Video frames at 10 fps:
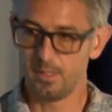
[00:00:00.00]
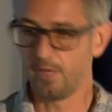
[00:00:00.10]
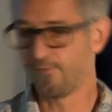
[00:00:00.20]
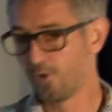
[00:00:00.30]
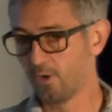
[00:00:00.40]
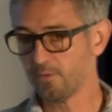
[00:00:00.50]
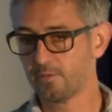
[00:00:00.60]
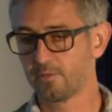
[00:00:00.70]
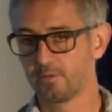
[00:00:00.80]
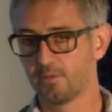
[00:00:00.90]
If not,
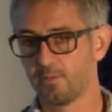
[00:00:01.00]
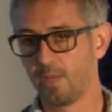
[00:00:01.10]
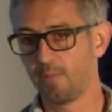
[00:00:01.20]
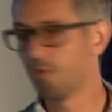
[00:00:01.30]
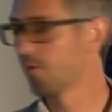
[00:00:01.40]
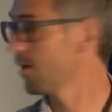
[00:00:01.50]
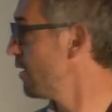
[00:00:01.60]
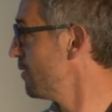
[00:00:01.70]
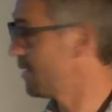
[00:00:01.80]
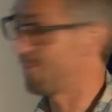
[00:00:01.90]
maybe you
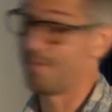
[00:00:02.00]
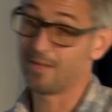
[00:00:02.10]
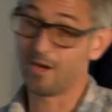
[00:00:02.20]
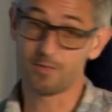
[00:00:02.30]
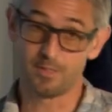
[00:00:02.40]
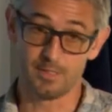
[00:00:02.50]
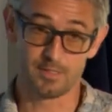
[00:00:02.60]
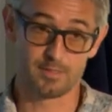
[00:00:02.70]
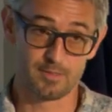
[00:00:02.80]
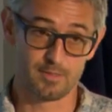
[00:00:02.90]
are a bad
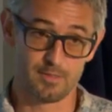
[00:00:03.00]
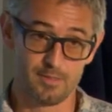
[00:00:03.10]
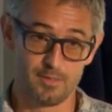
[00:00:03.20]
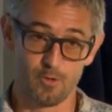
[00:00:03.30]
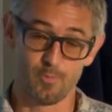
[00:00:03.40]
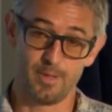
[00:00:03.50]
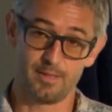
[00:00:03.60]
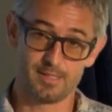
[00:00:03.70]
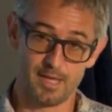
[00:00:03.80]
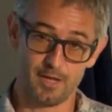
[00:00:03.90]
artist or bad
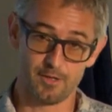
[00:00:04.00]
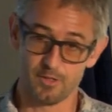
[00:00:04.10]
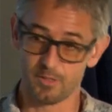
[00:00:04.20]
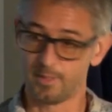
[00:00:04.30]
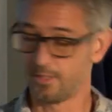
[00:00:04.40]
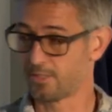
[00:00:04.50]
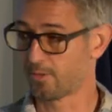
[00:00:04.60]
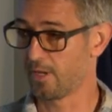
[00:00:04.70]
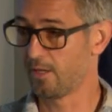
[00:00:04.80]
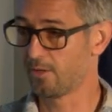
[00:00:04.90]
designers, but it's
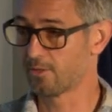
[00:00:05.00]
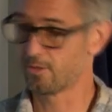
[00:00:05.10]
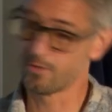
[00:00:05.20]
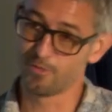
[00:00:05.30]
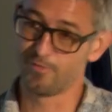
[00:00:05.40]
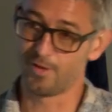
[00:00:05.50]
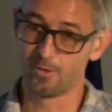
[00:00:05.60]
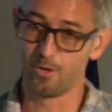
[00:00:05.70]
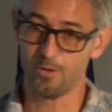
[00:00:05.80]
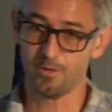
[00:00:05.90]
okay, because also Van
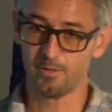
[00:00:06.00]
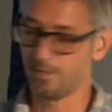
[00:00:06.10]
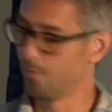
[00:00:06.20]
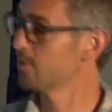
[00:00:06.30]
Gogh, he